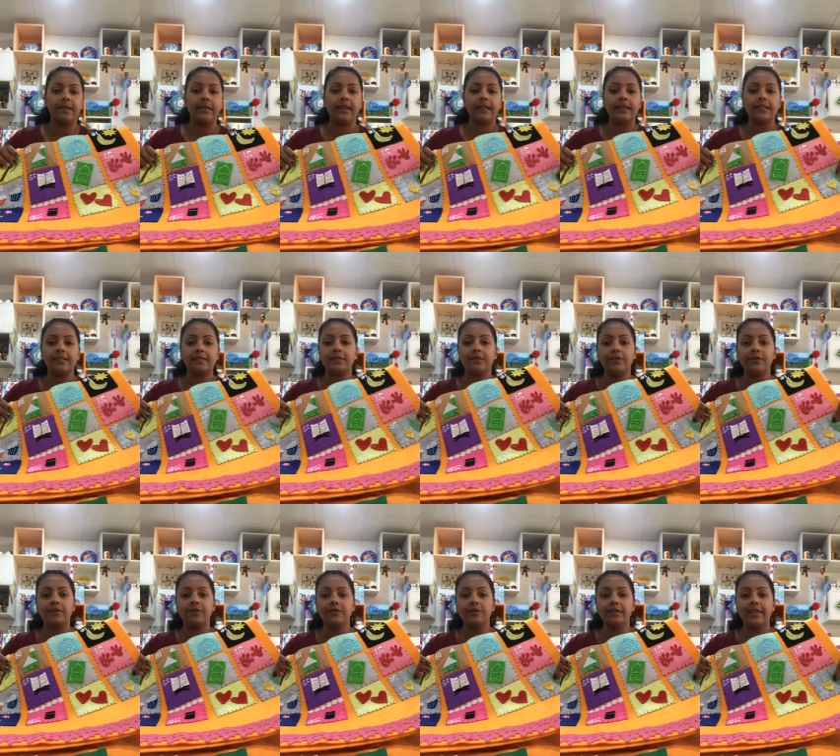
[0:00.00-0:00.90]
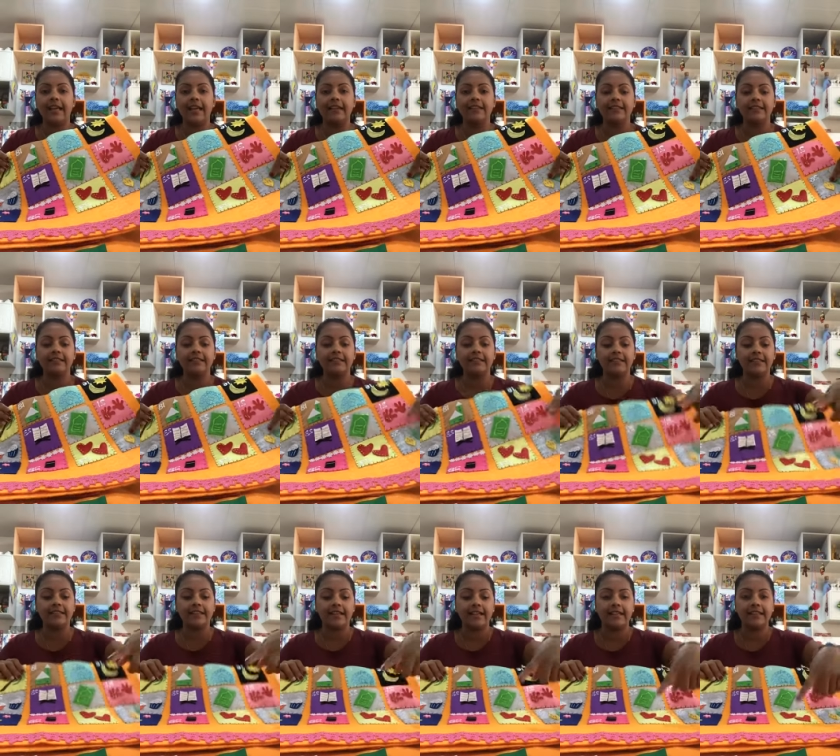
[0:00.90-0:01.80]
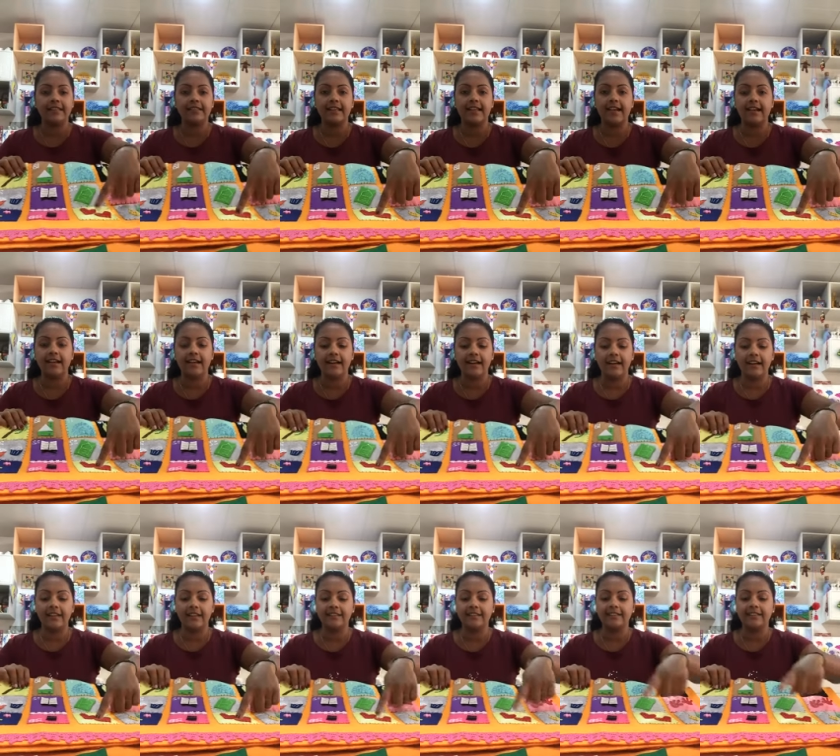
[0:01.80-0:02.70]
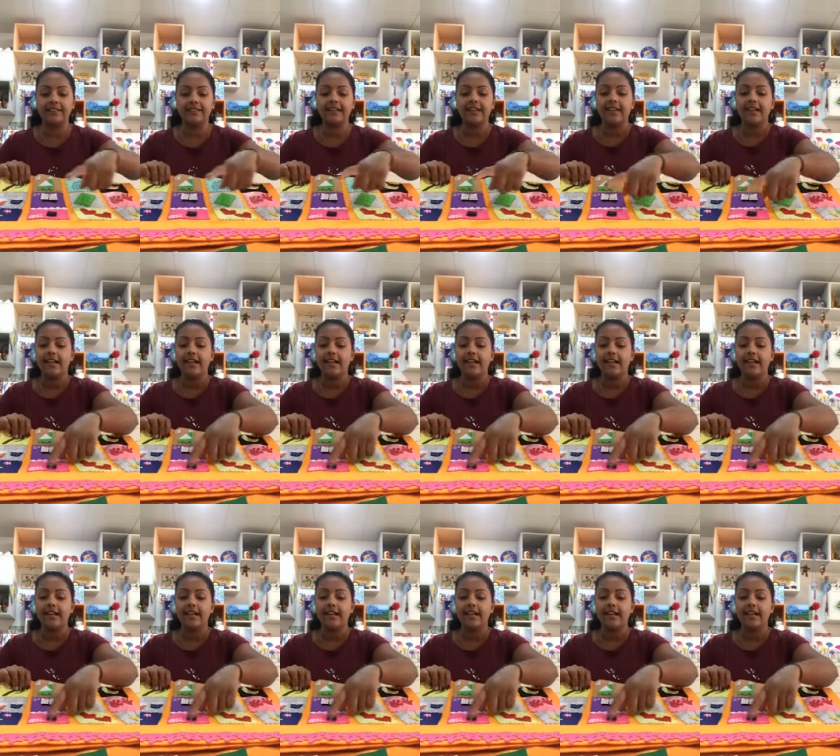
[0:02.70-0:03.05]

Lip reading: nice beautiful lantern designs, hearts